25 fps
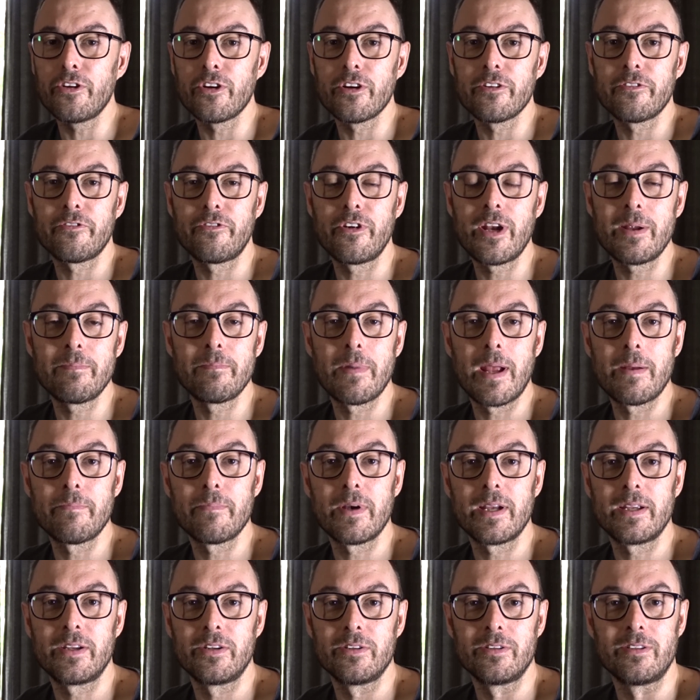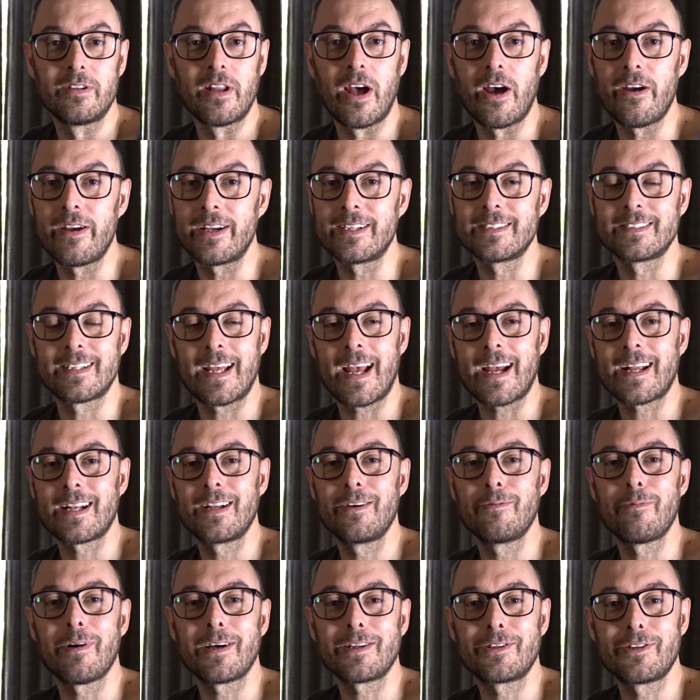you're a free member, you know
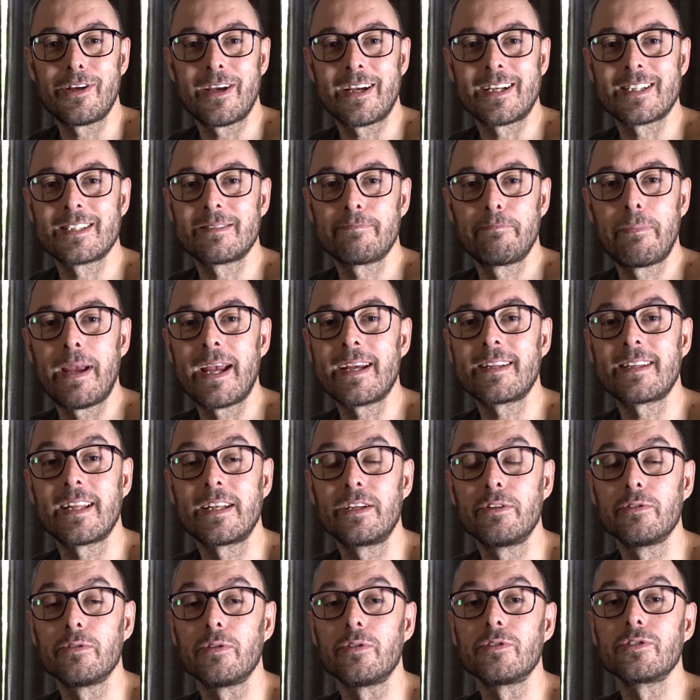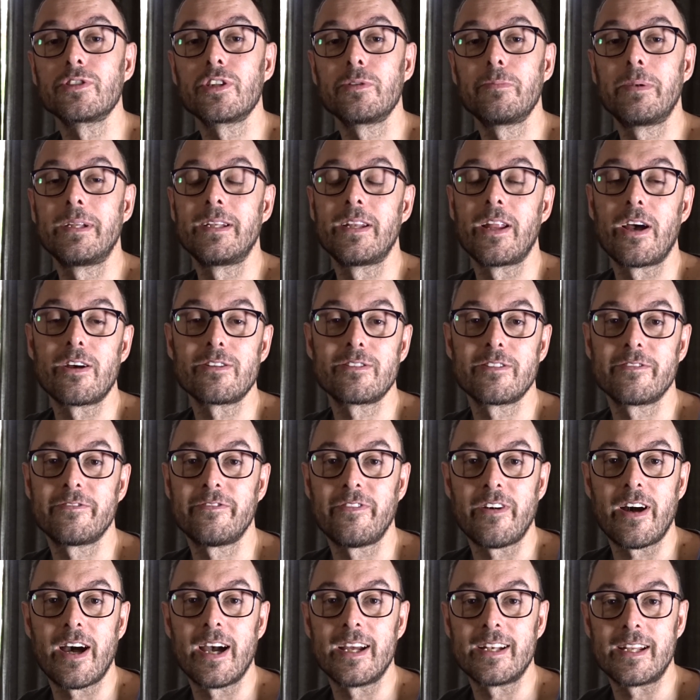exactly what to expect, and you'll also be
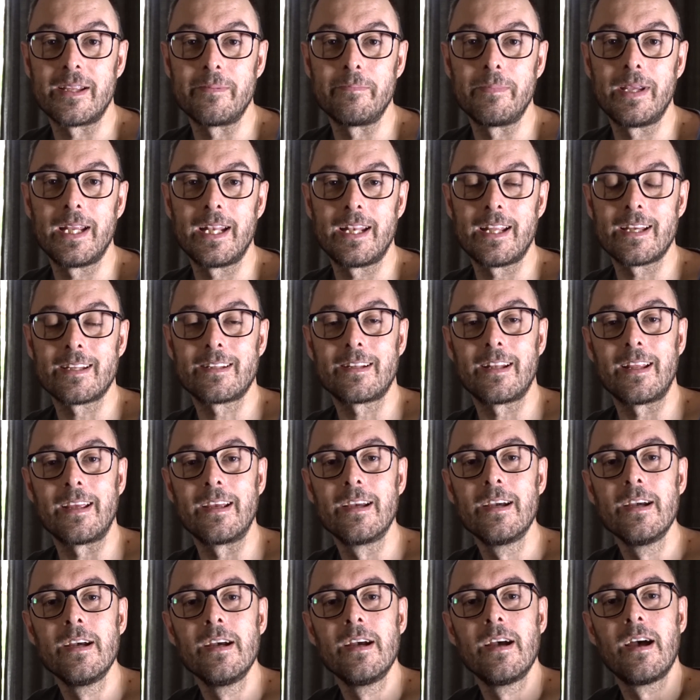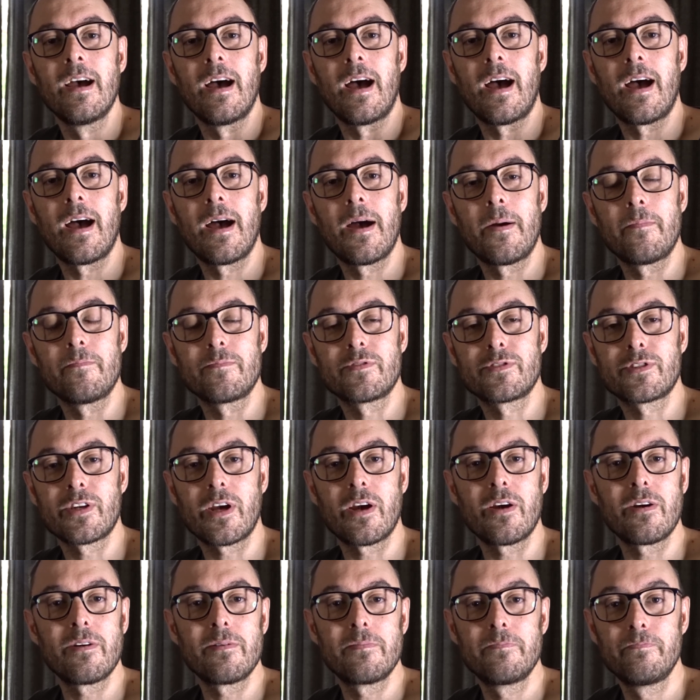notified immediately. Um,
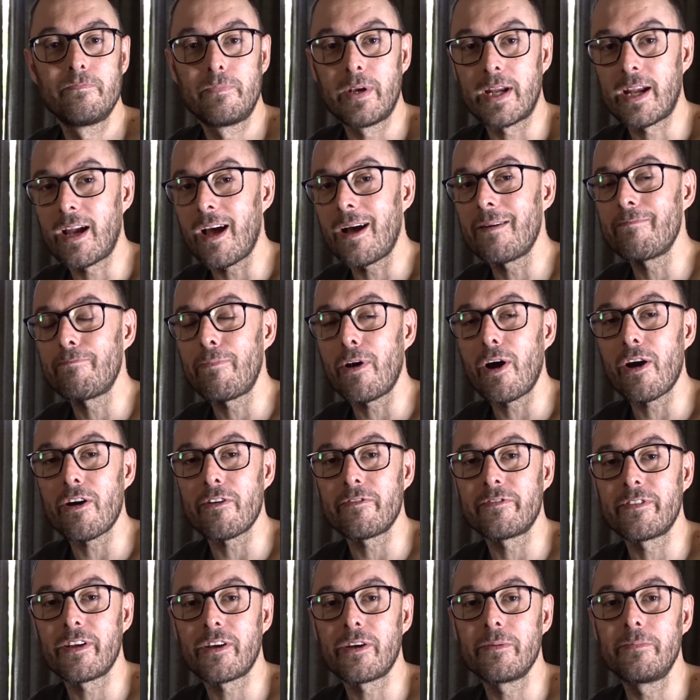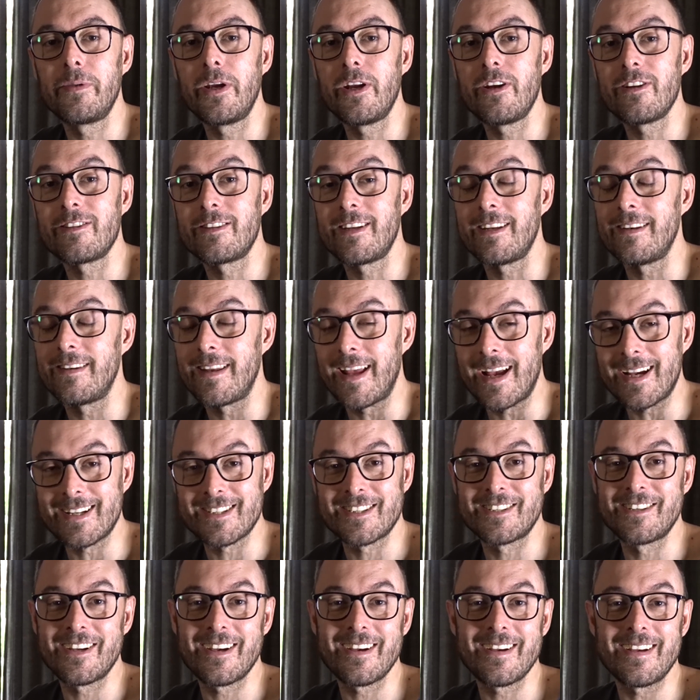so become part of the community.
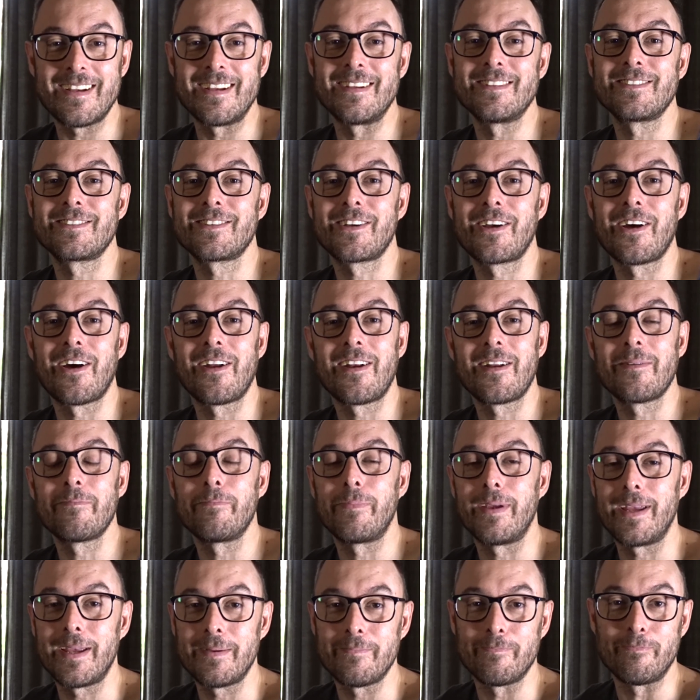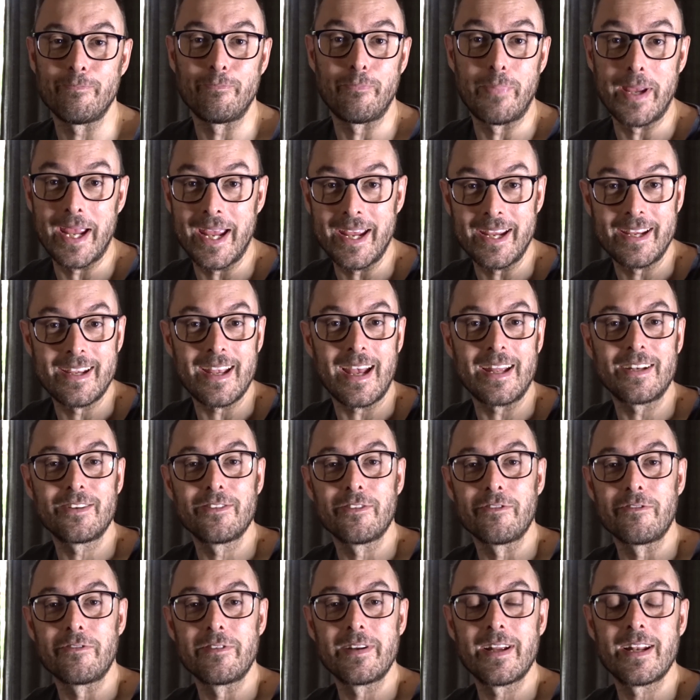Next year is going to be big, and
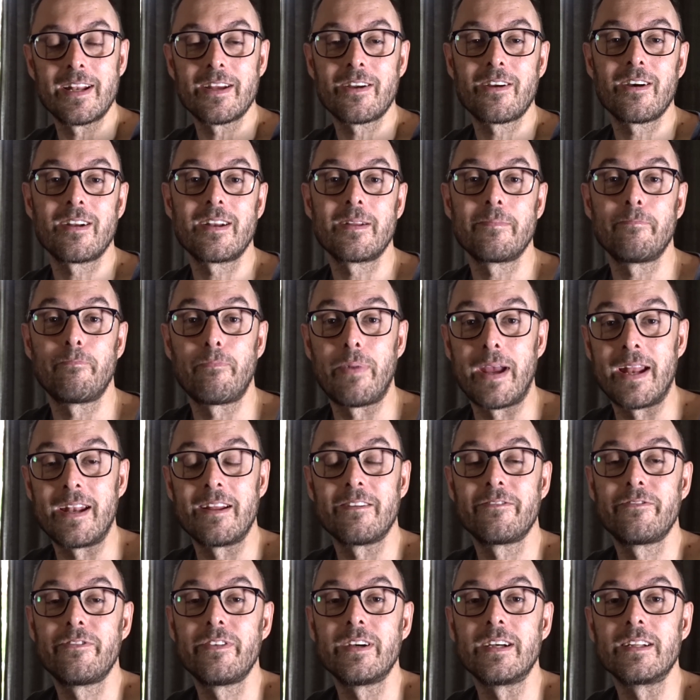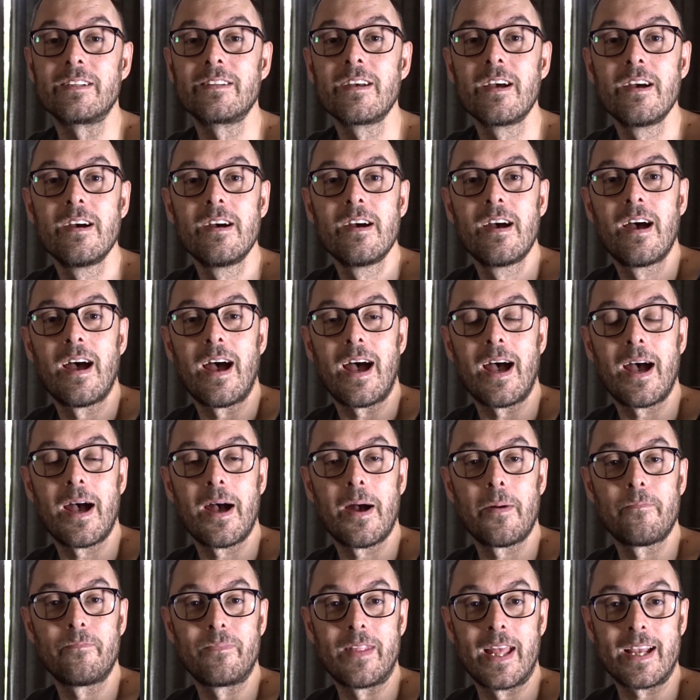you're really going to benefit
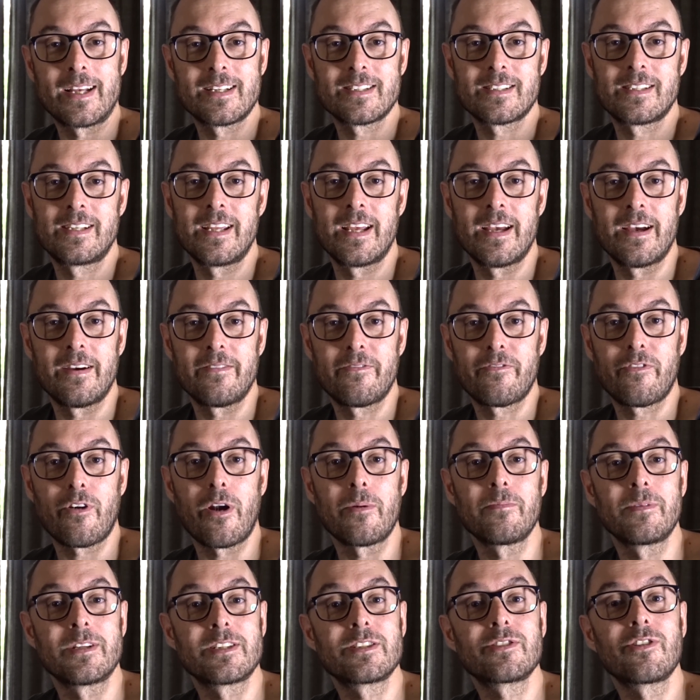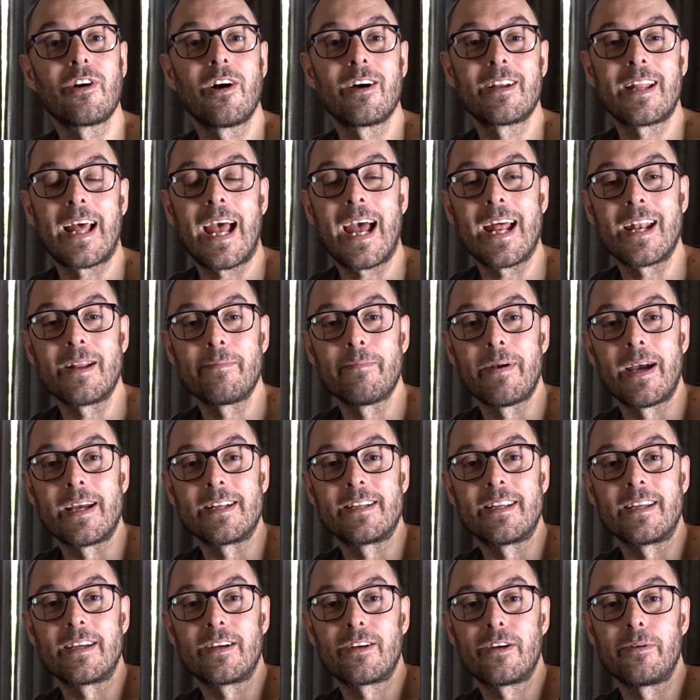um, next year from the Start
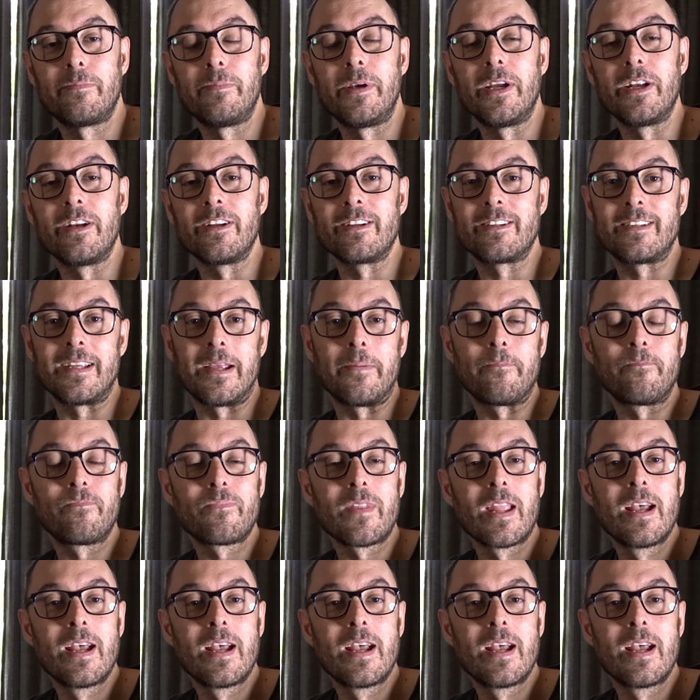Animating community.